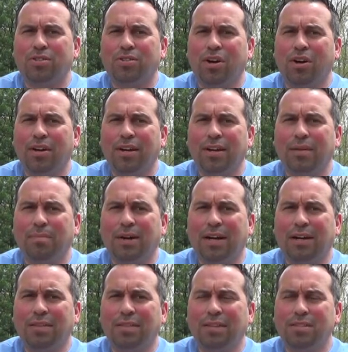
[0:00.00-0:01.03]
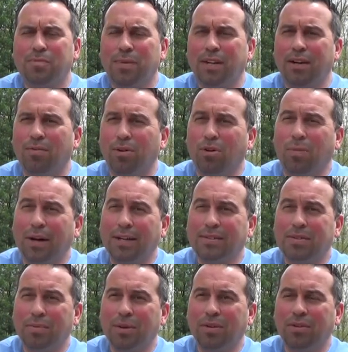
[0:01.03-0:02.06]
talking about this being a real
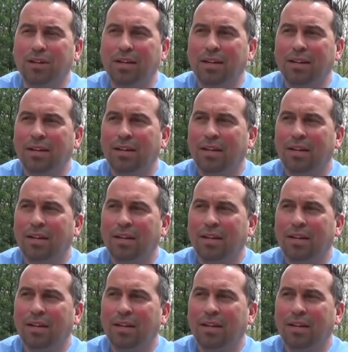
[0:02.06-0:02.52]
possibility,